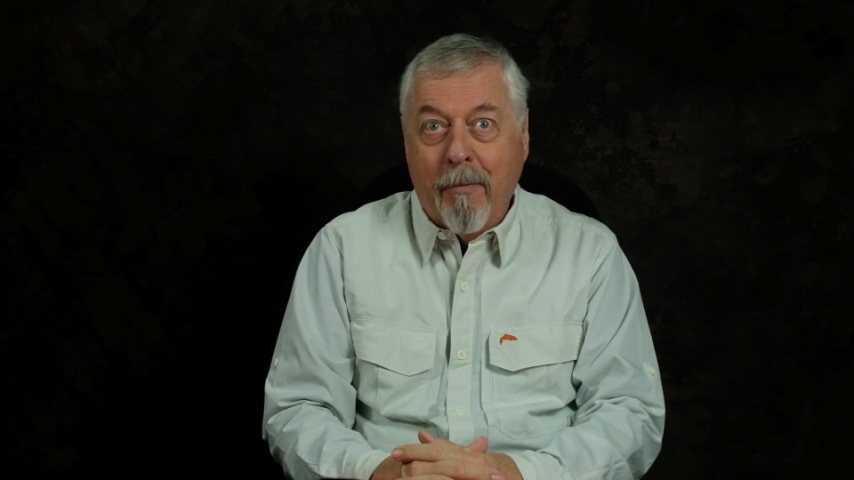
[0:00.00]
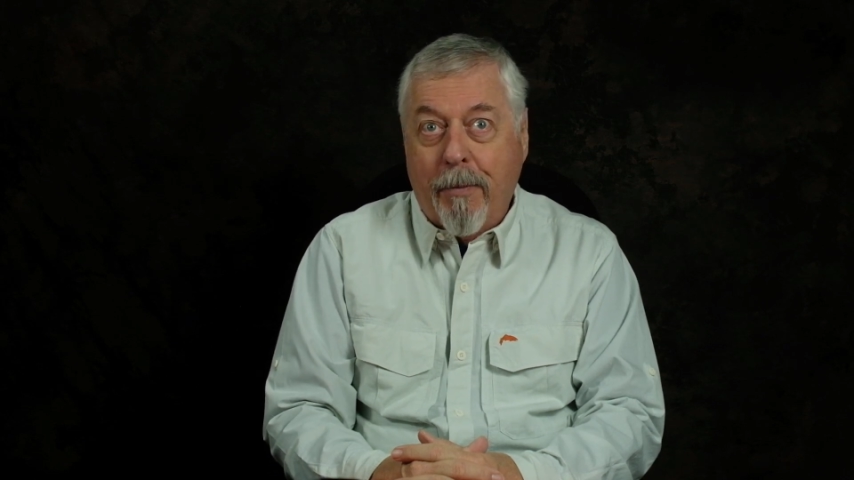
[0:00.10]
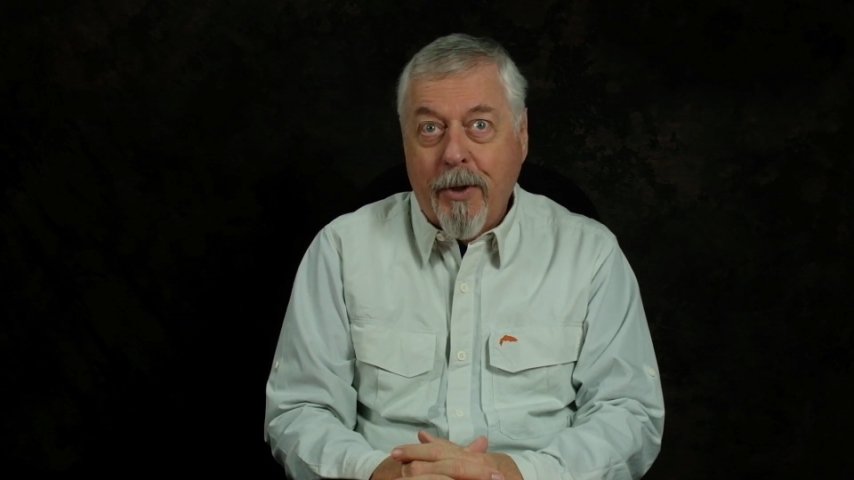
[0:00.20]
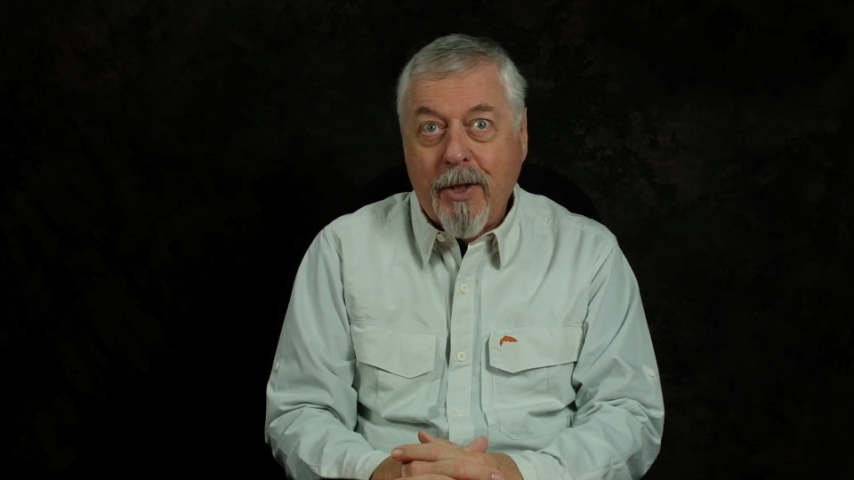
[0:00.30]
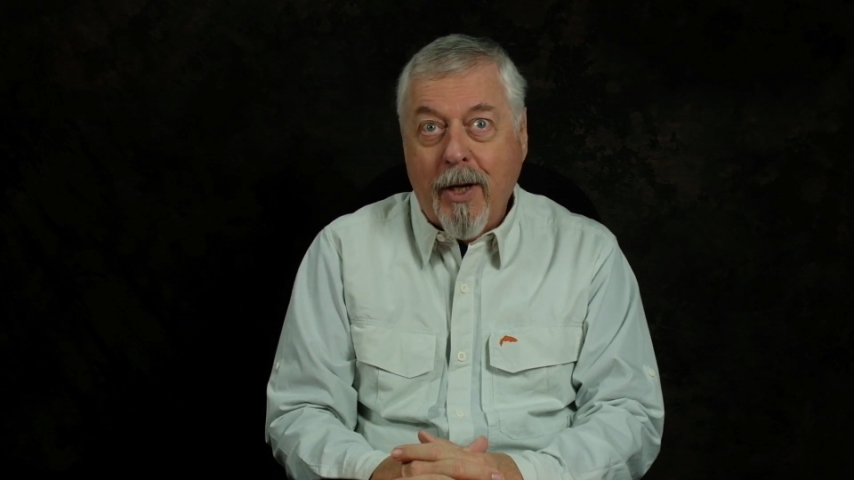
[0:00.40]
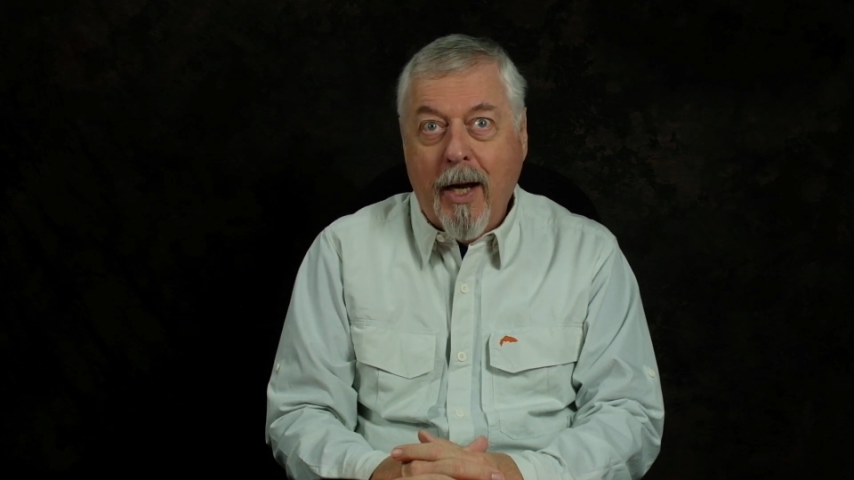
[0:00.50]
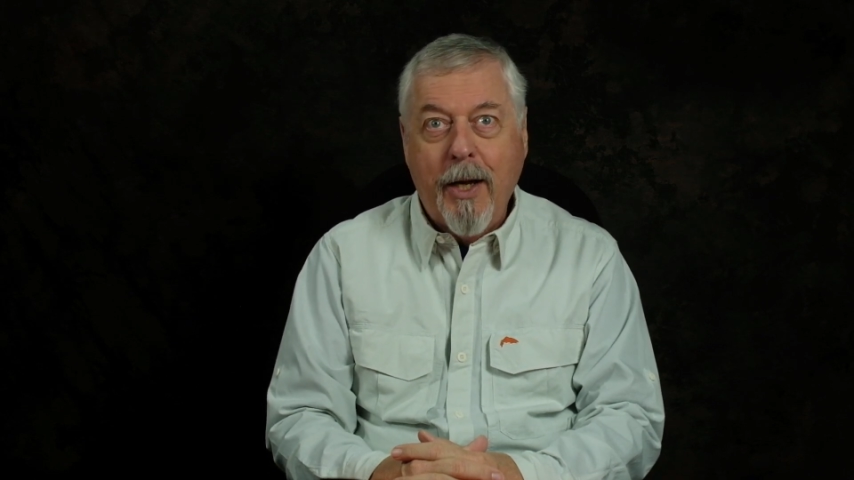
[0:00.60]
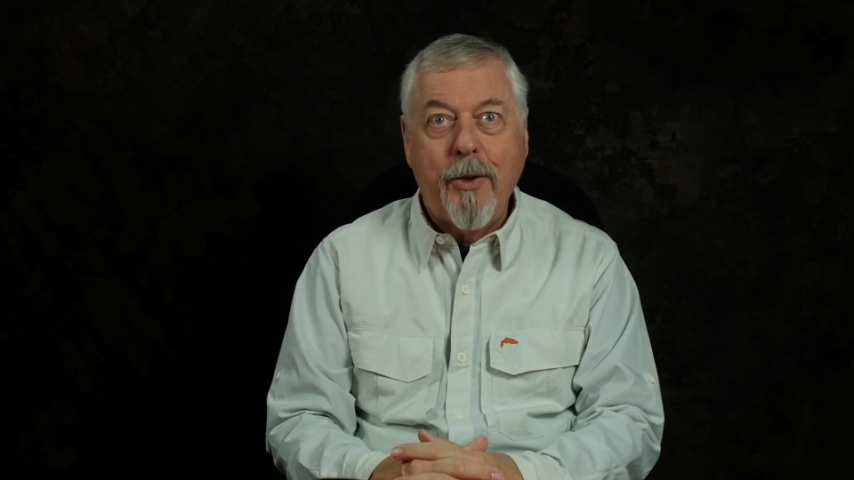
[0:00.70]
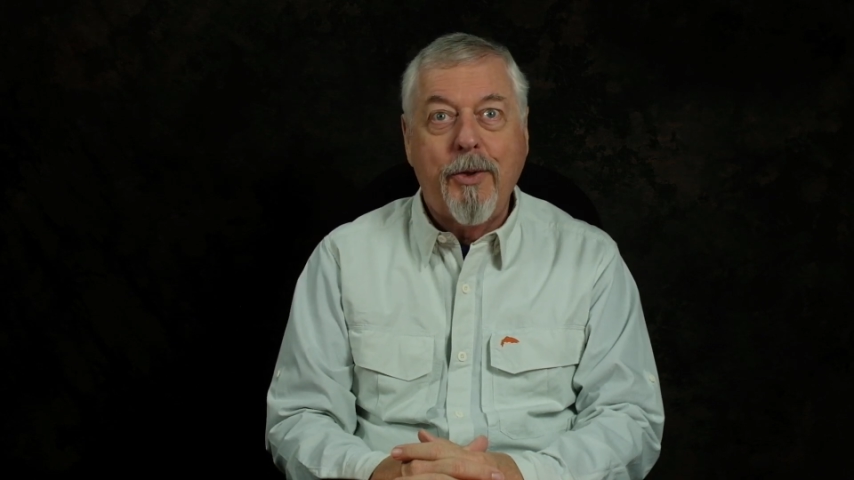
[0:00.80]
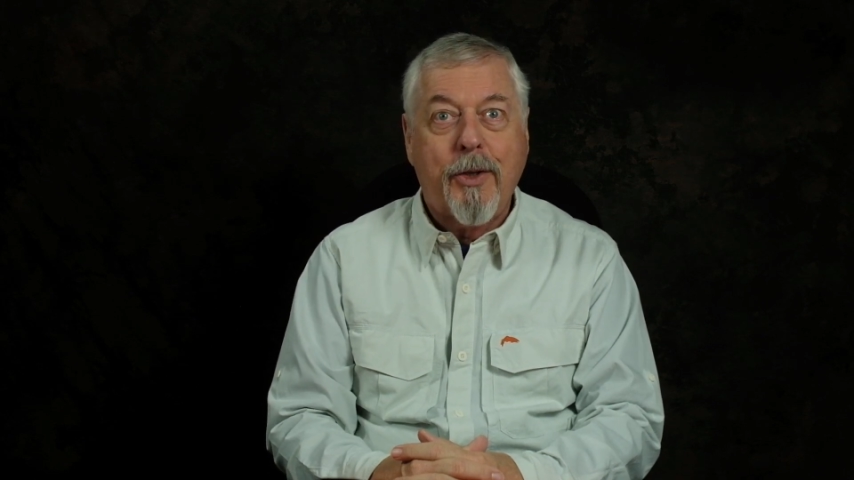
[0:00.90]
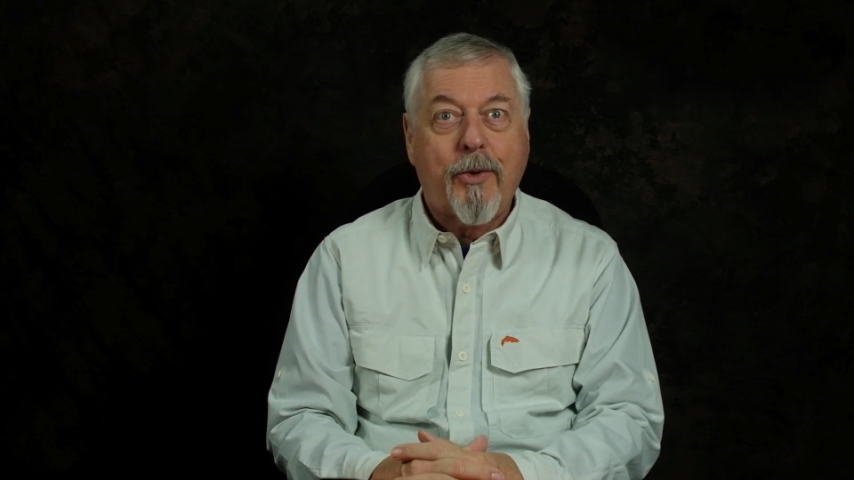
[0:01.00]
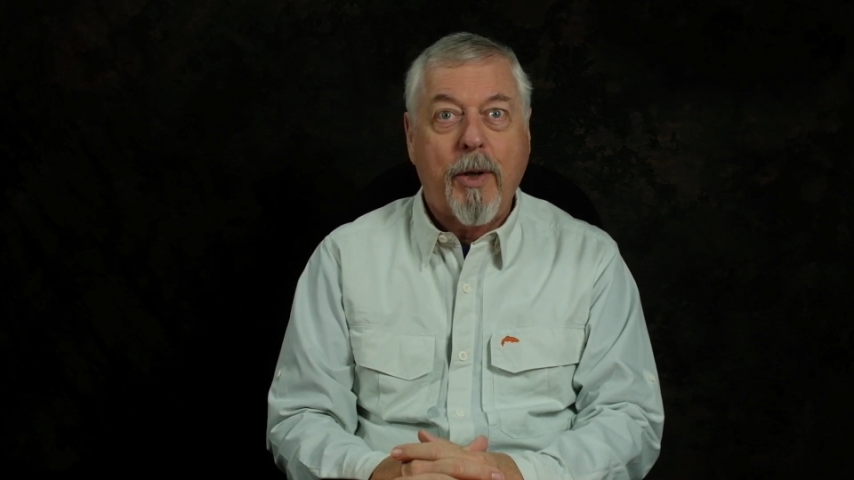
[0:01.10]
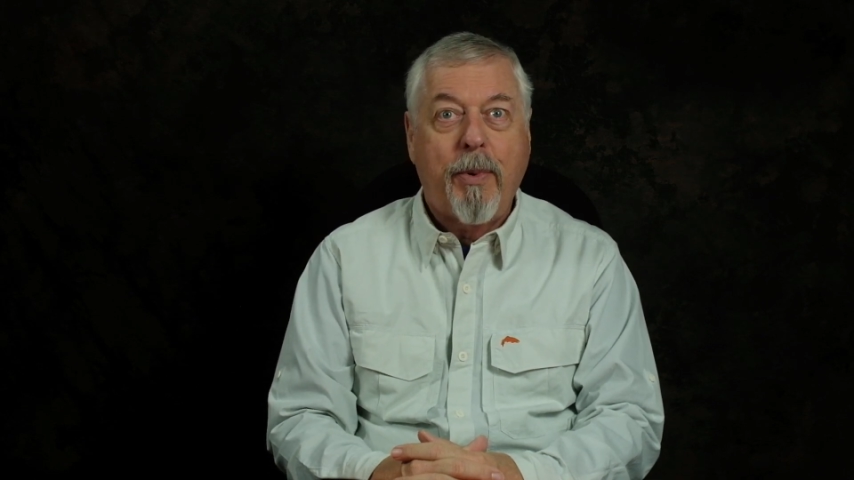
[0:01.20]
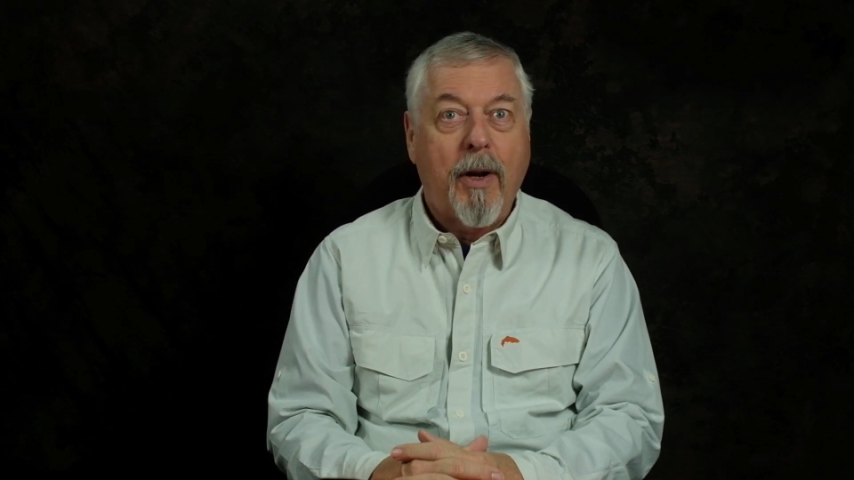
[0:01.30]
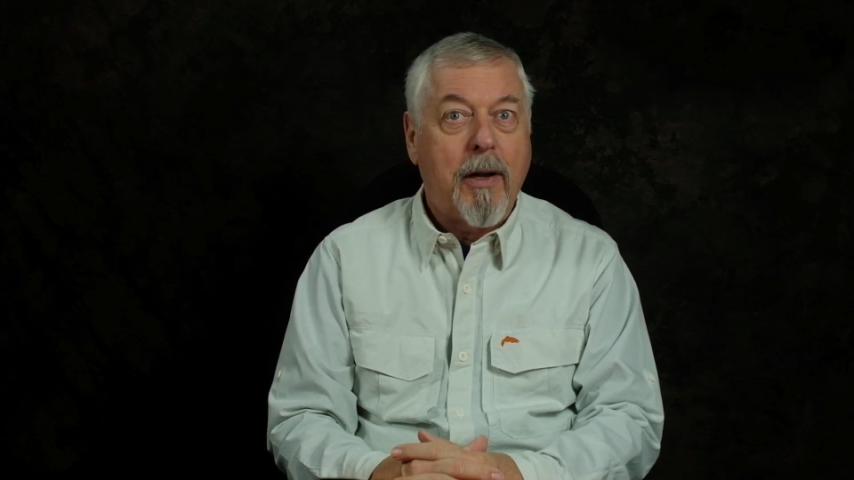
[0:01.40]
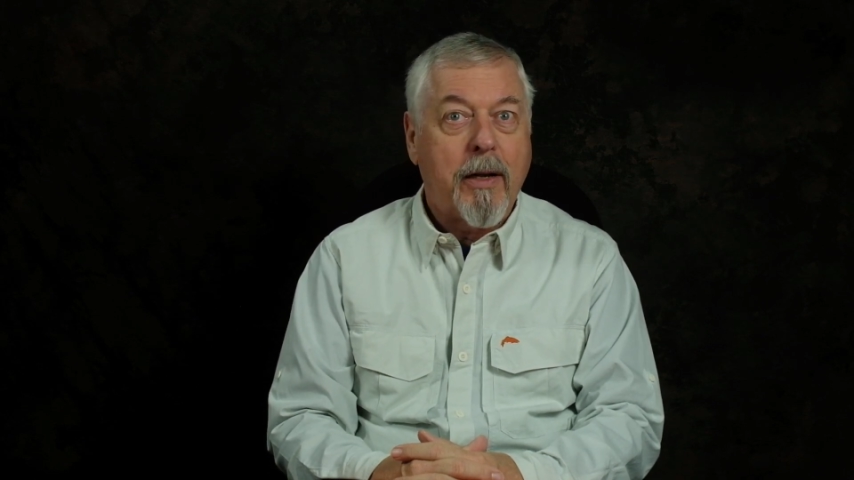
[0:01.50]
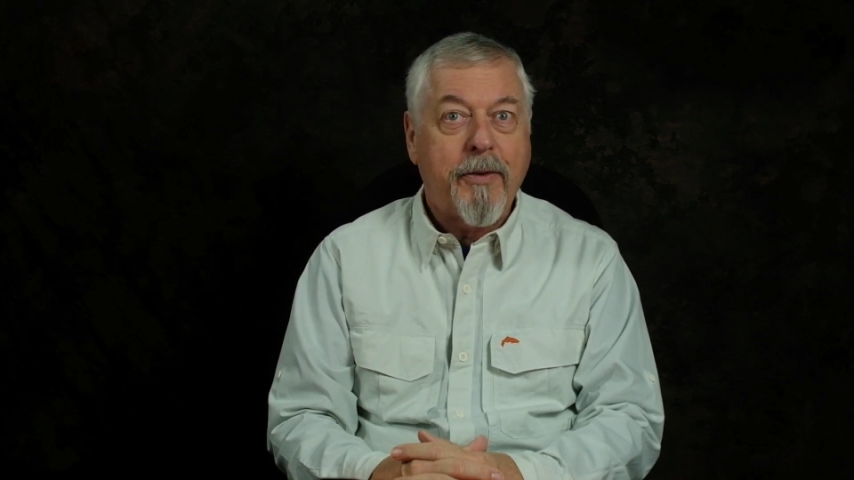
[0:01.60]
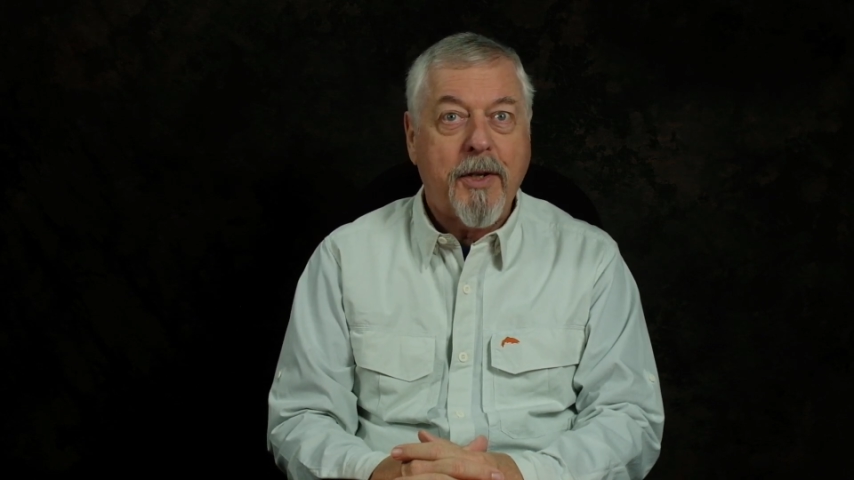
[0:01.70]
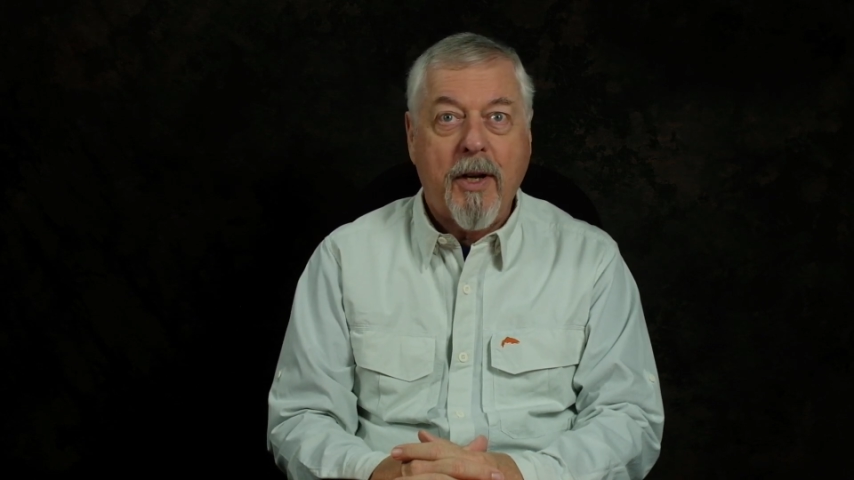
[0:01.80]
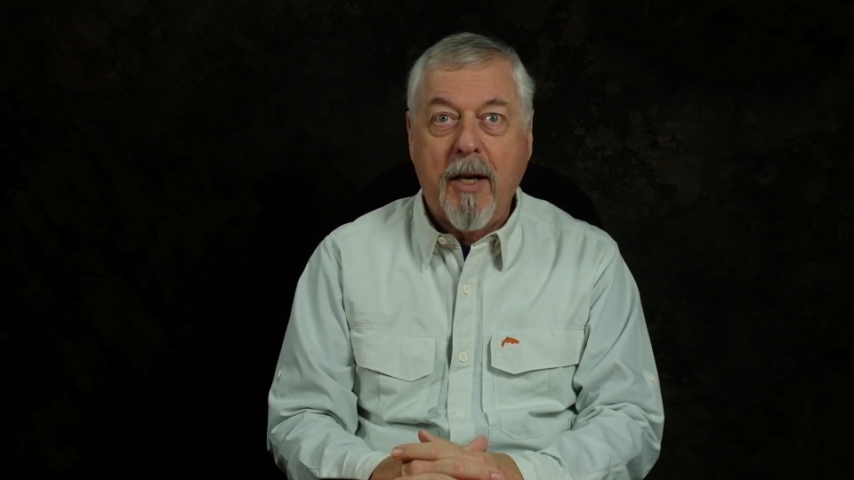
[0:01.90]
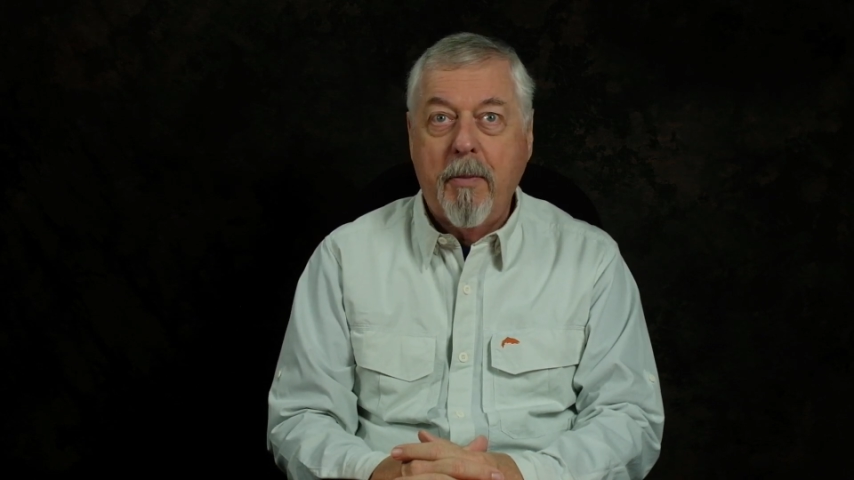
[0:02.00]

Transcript: Personally, I use the triple all of the time,